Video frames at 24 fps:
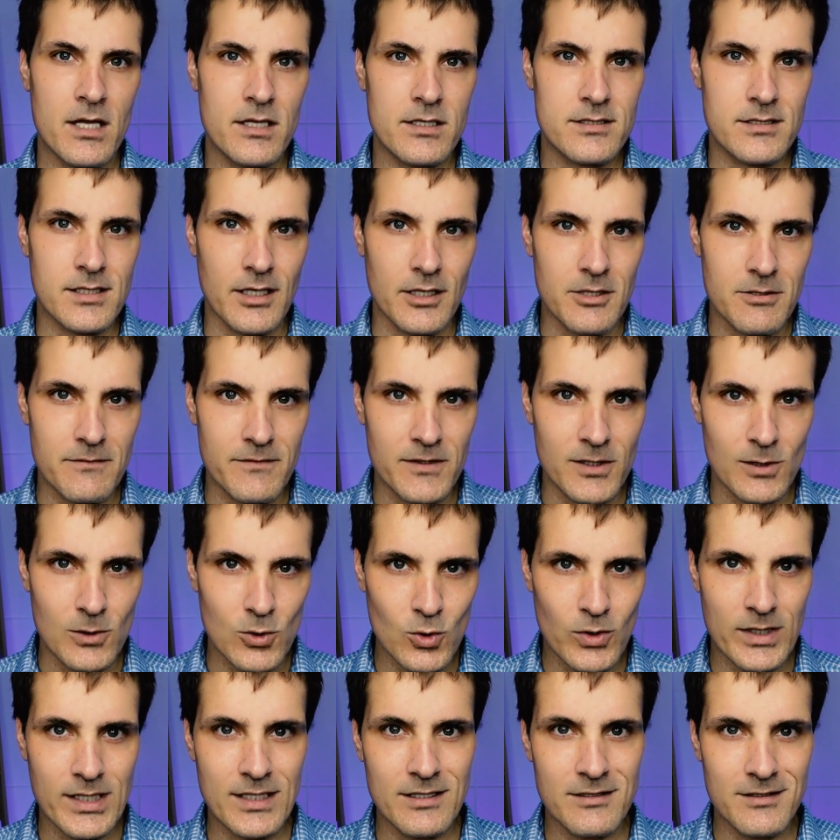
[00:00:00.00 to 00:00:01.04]
So if you're
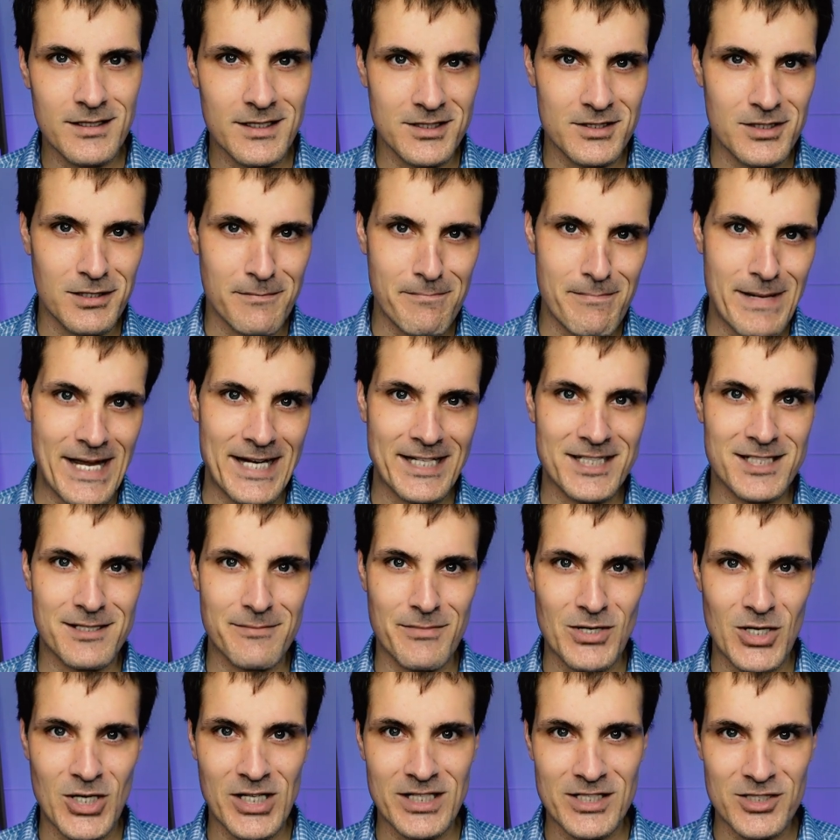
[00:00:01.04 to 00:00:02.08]
looking to
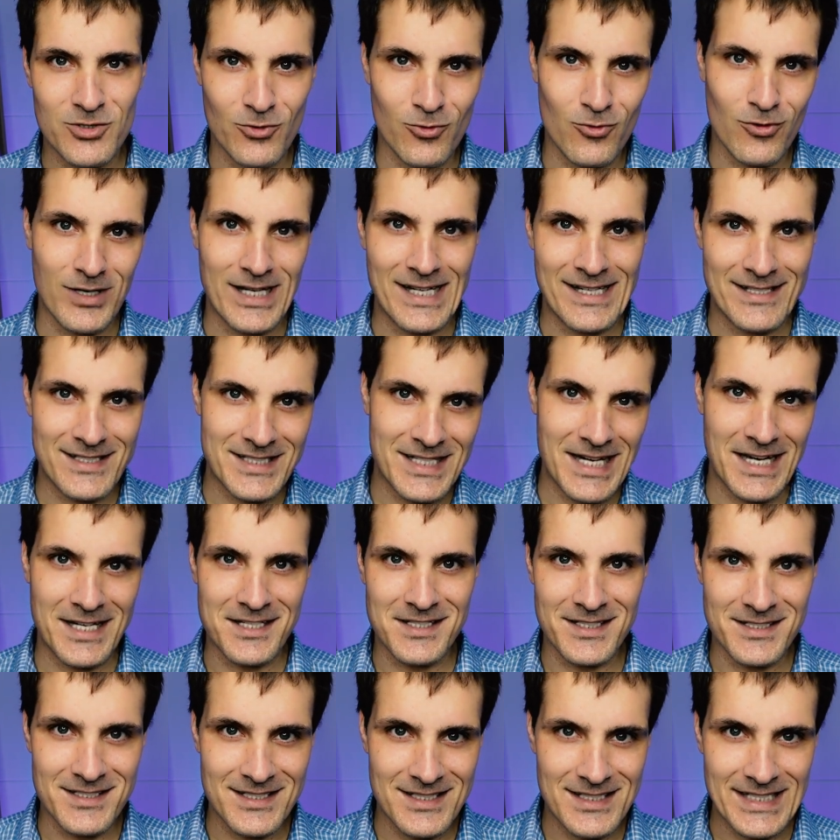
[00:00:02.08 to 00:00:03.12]
maximize your grants
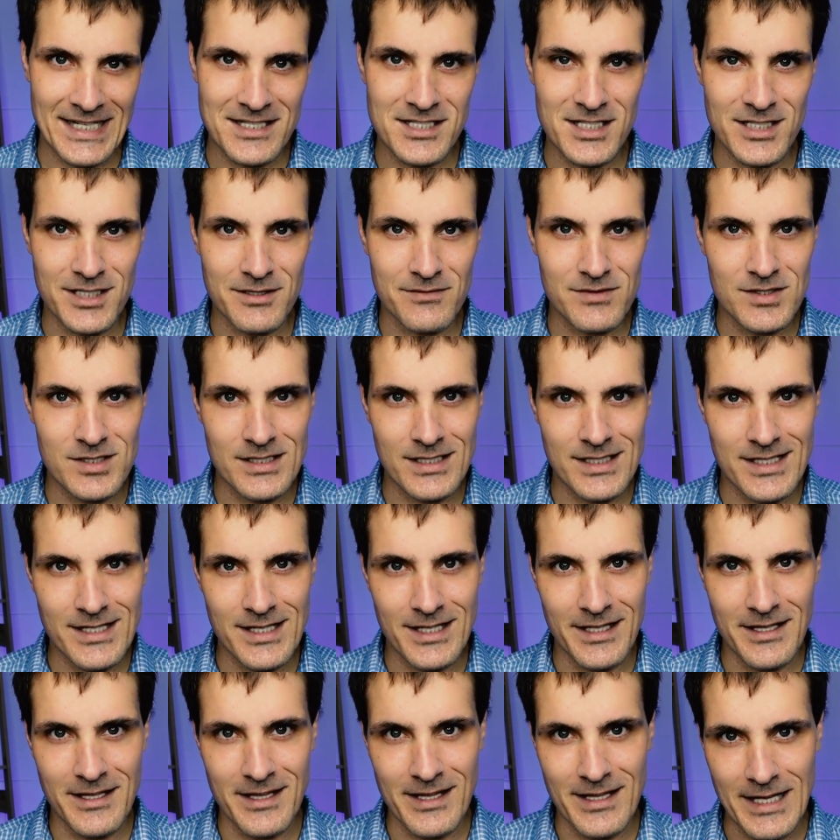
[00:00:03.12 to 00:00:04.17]
and incentives,
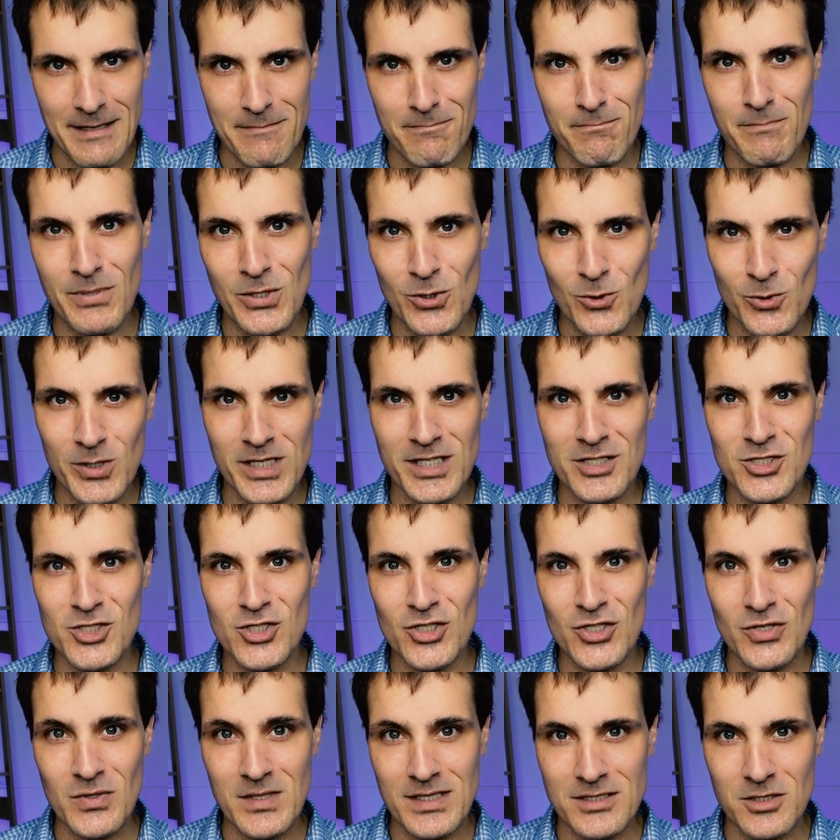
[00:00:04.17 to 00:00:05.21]
then building
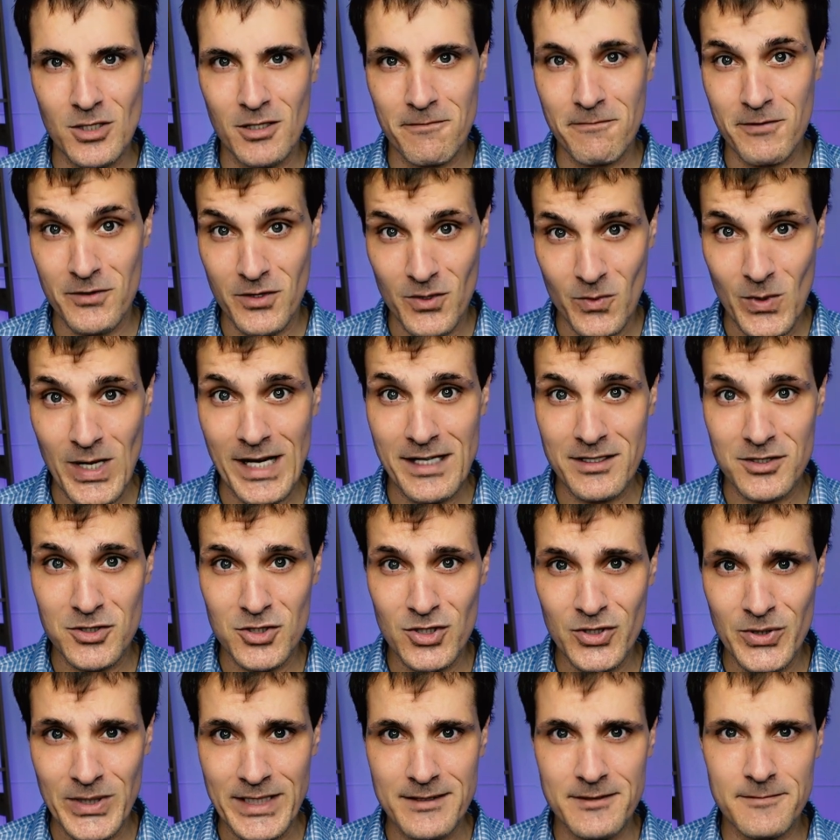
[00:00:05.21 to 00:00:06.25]
new is often the way to
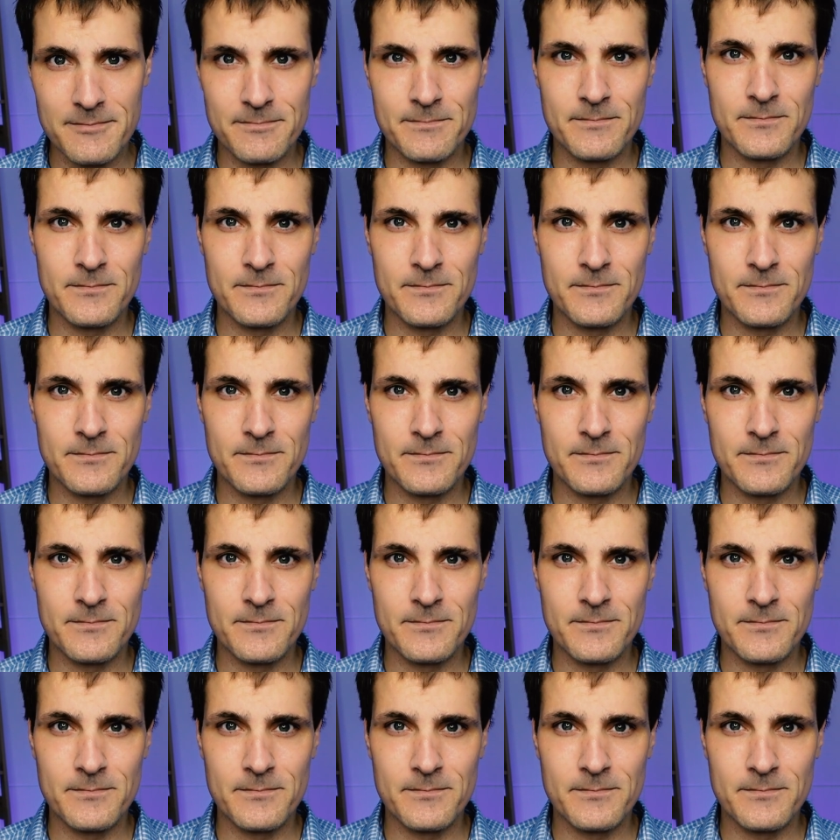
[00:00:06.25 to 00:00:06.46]
do it.